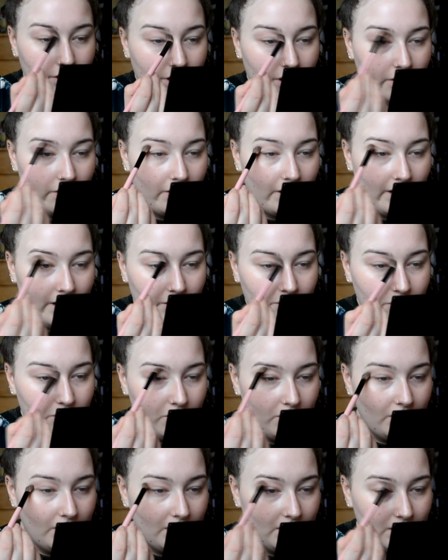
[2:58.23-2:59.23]
I am
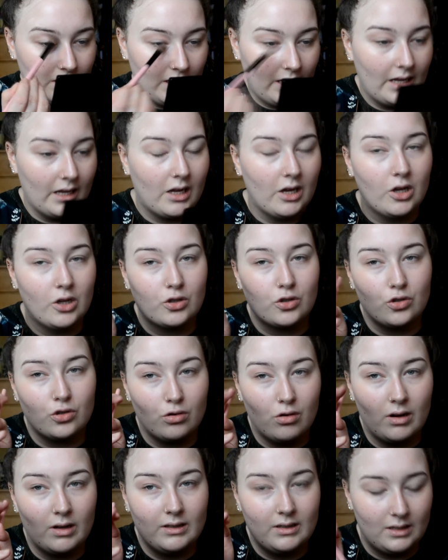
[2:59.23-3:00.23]
putting this like
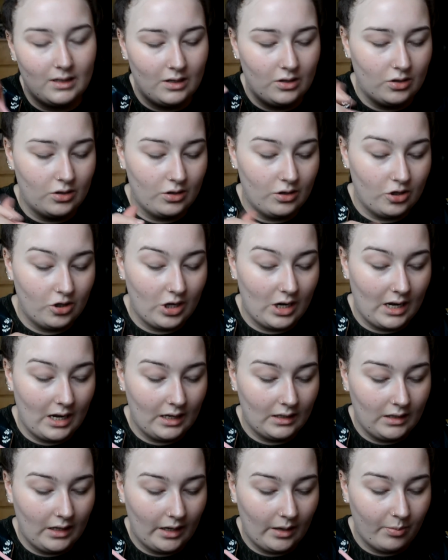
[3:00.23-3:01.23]
transition
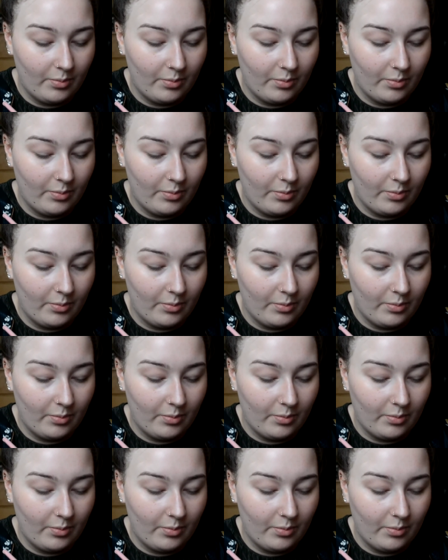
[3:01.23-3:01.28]
shade like